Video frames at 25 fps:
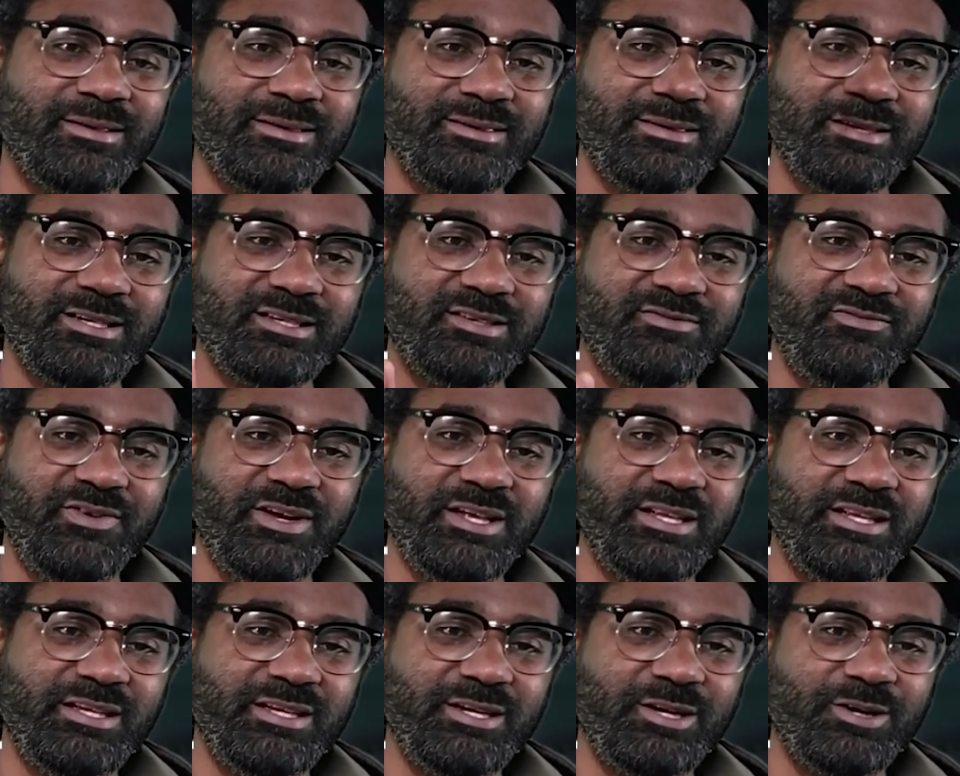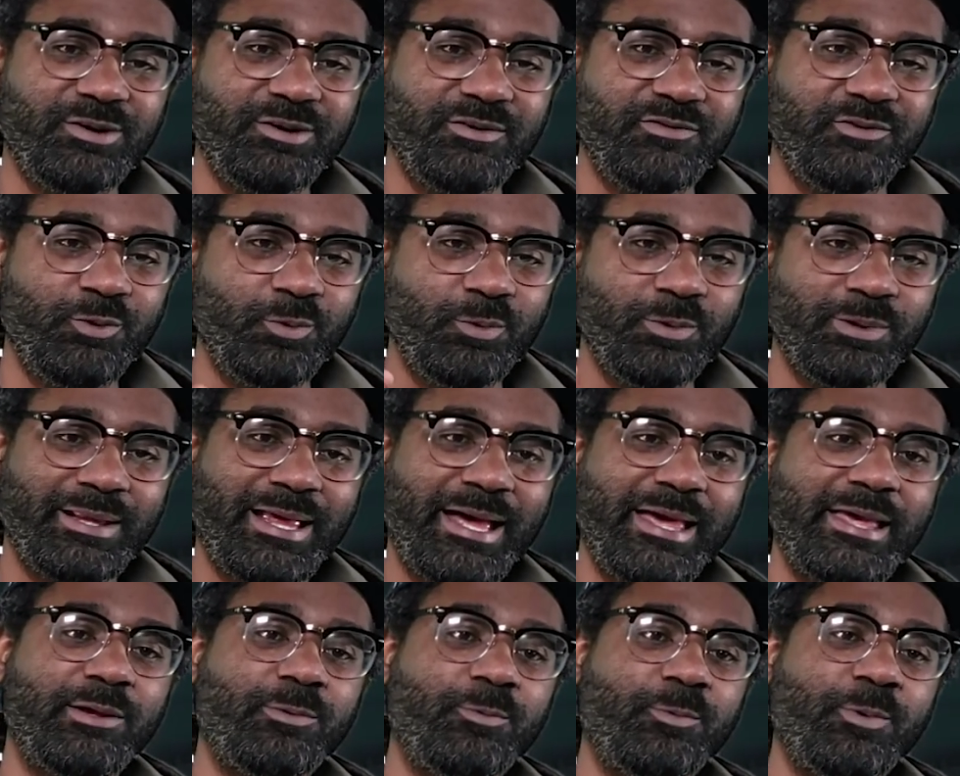this video if you
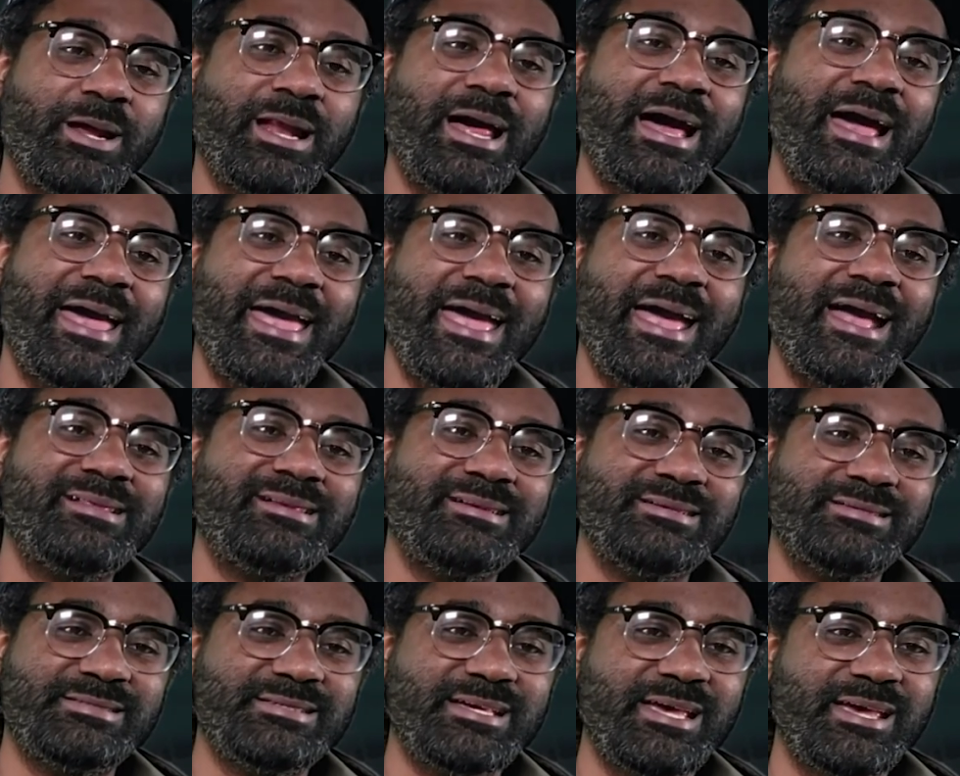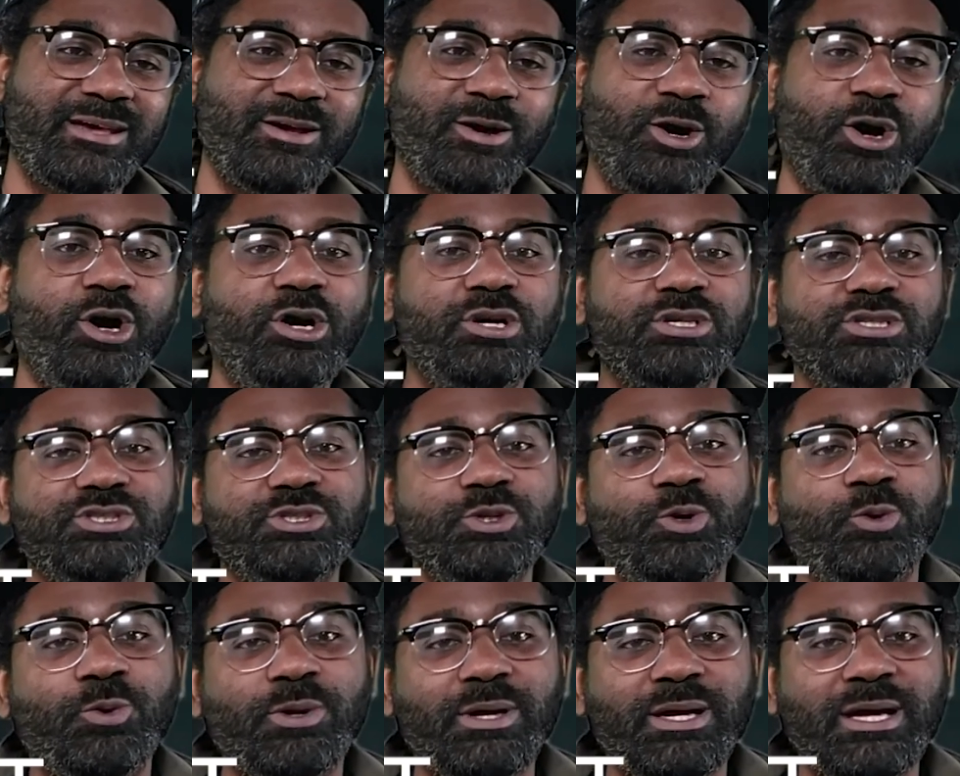like what I had to say.
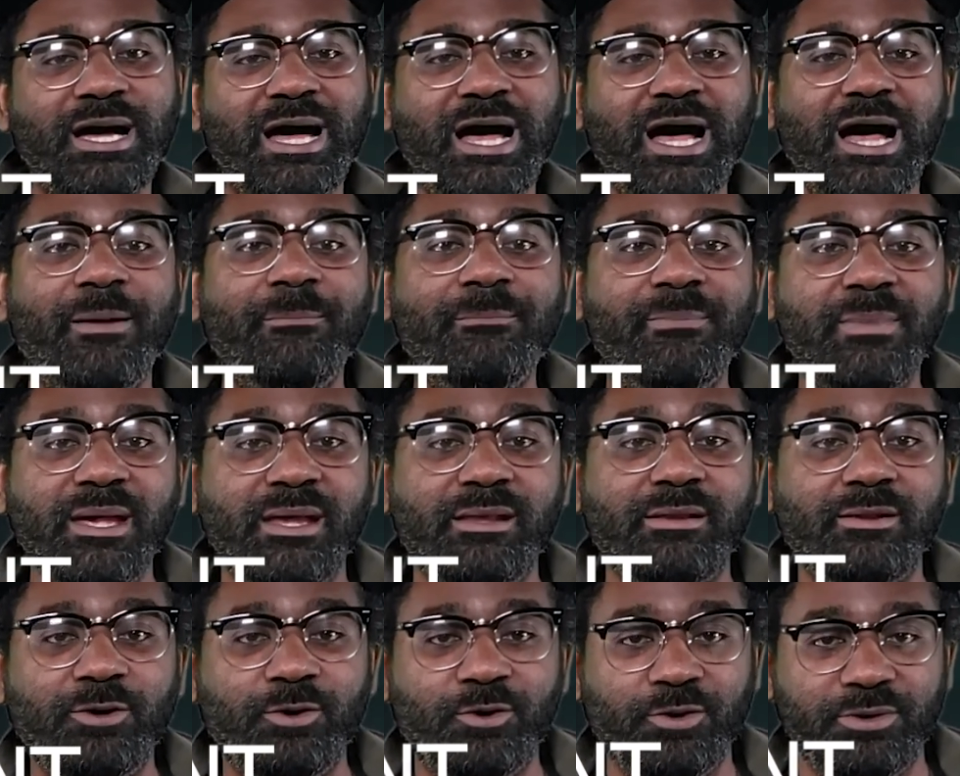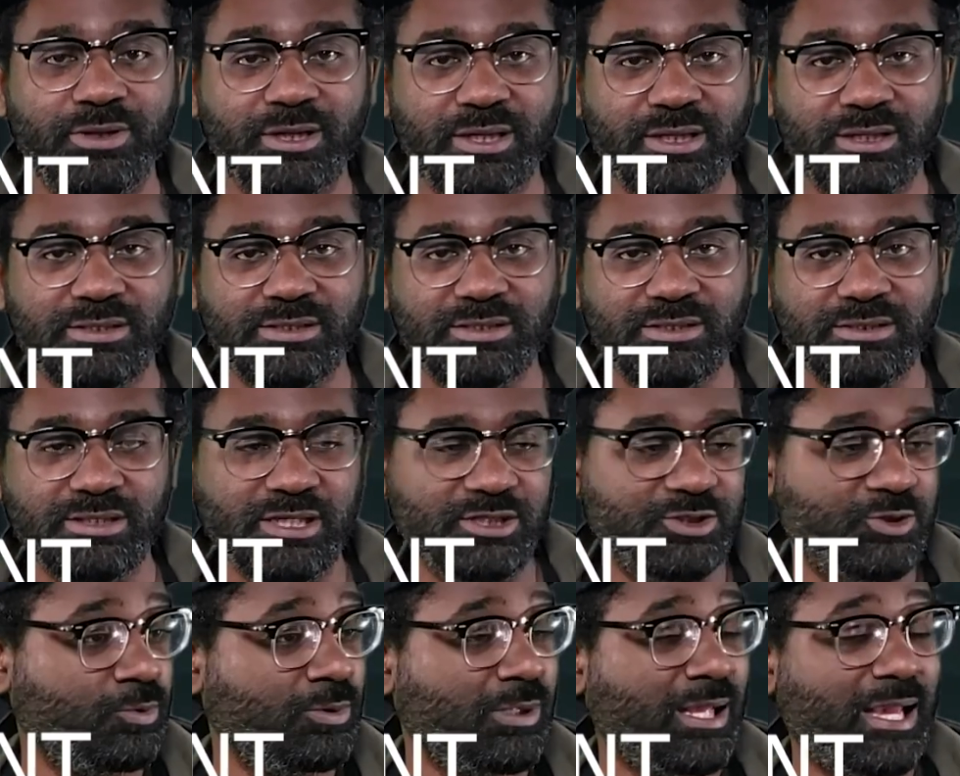Also, comment on this.
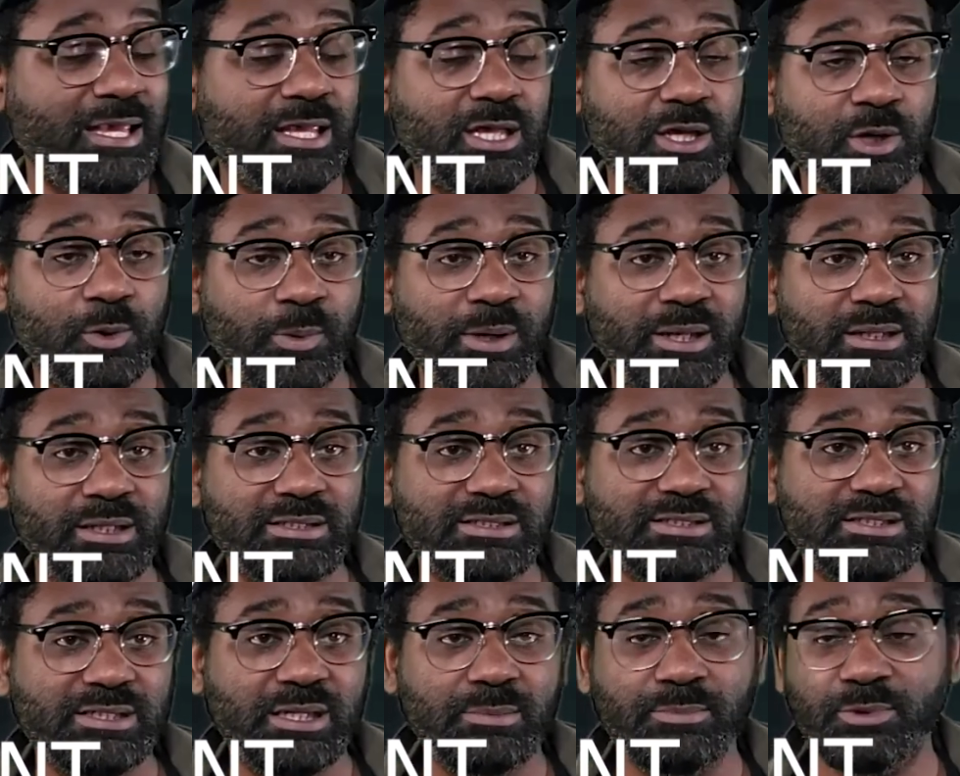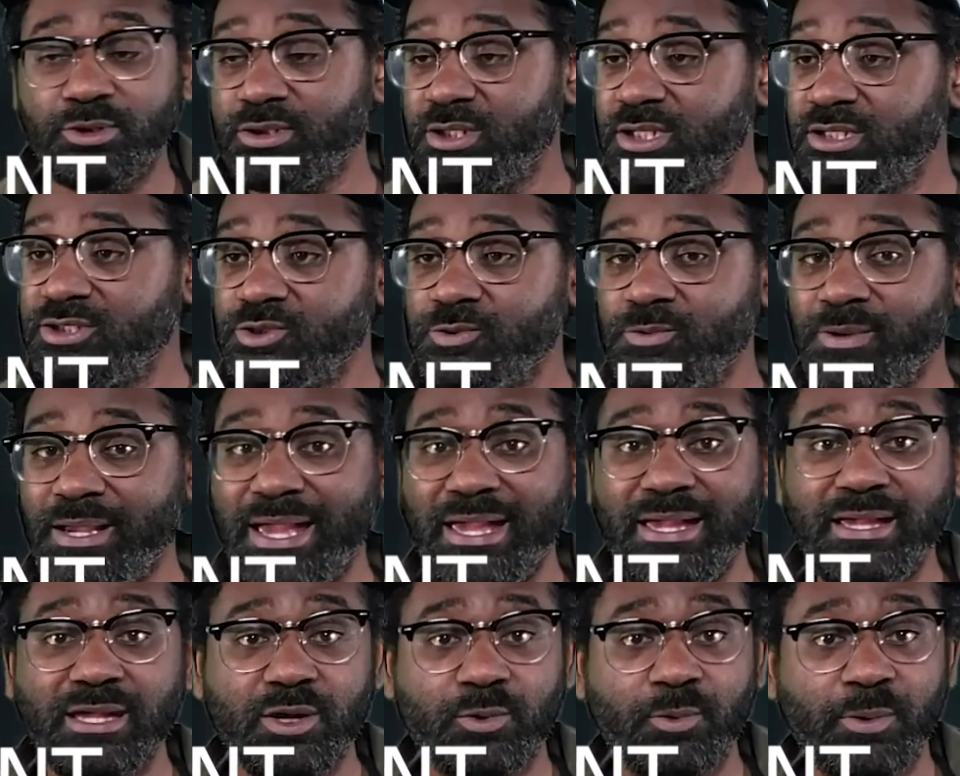Did you like Queen and Slim or did you
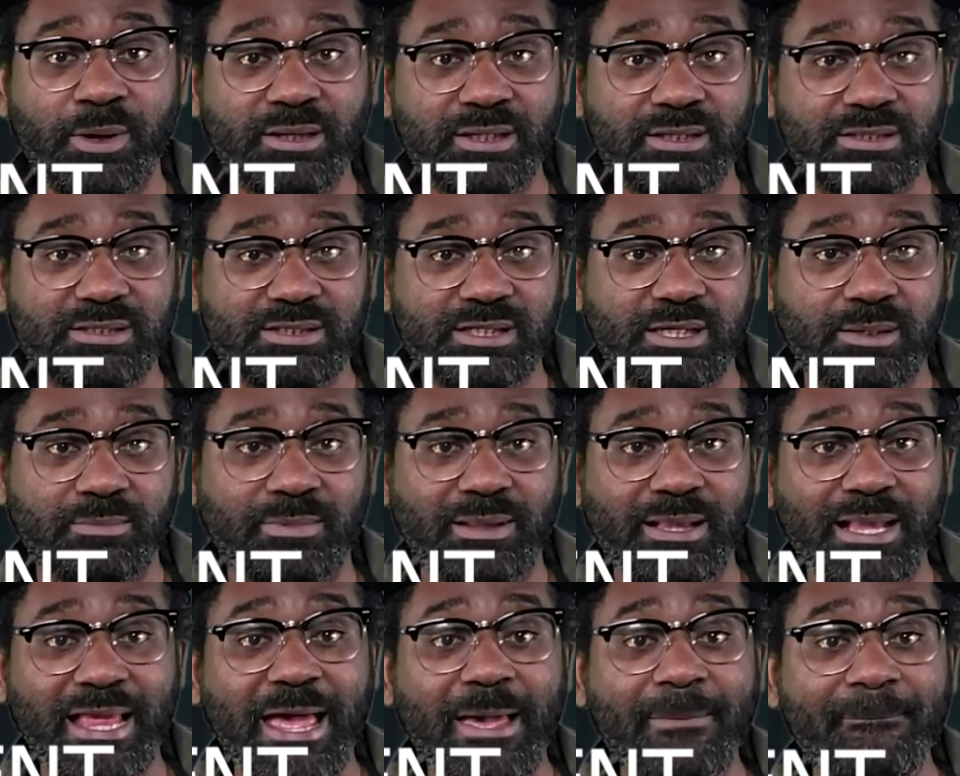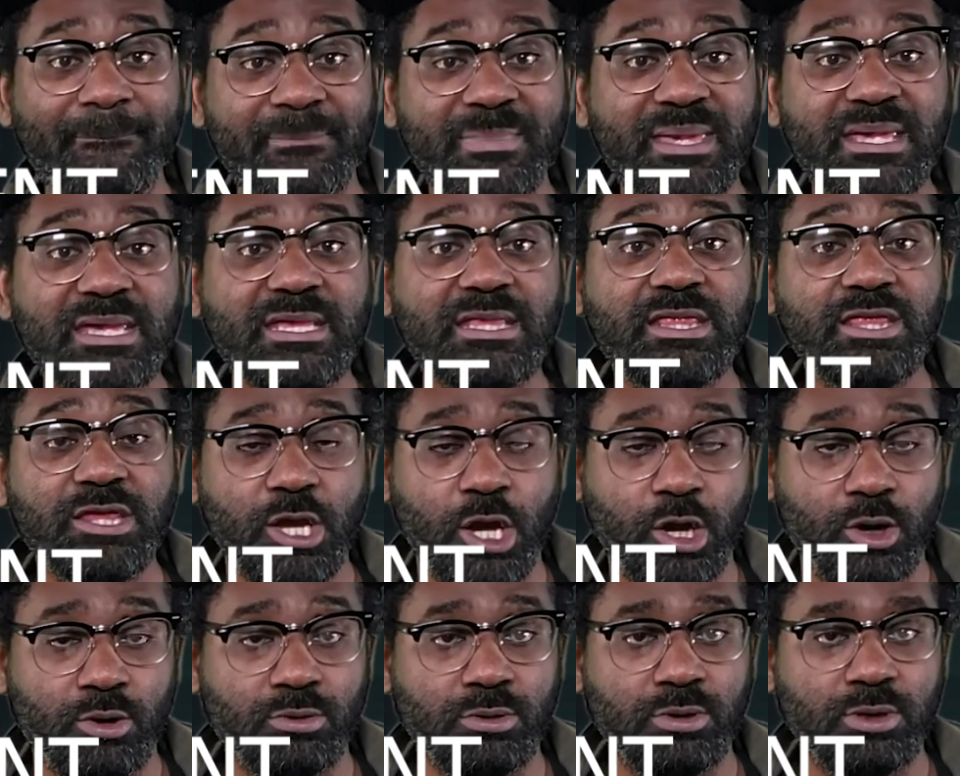hate Queen and Slim? Let me
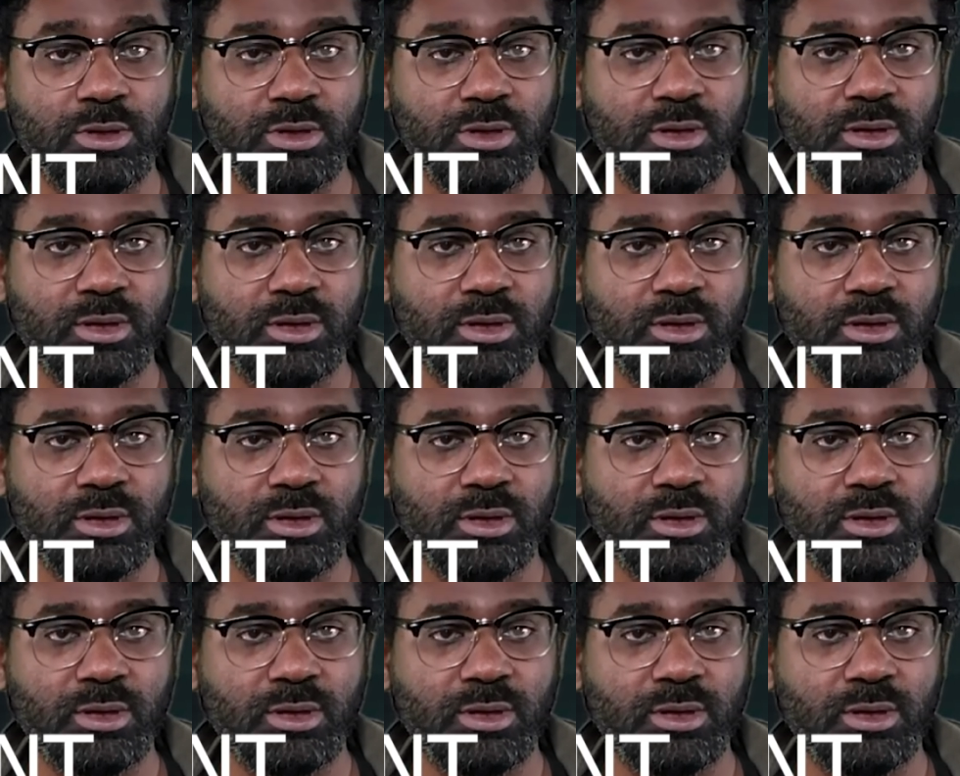know.